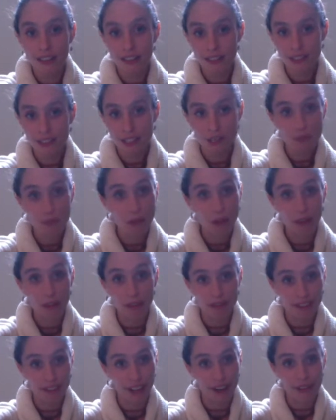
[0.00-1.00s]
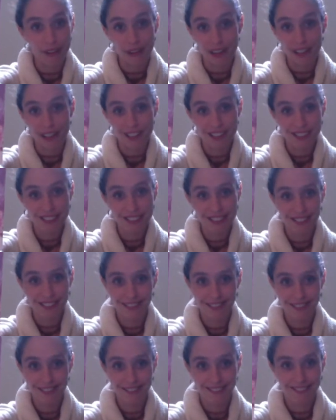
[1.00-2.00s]
smell the flowers.
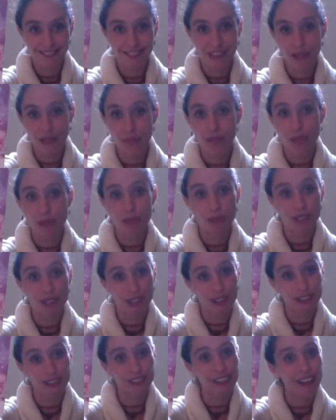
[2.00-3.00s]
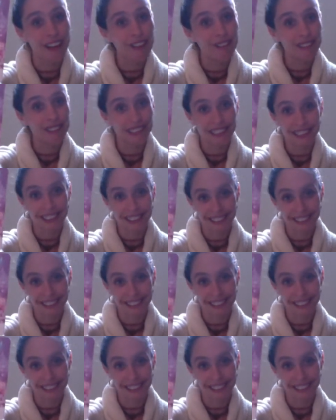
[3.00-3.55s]
They're blooming, they're lovely.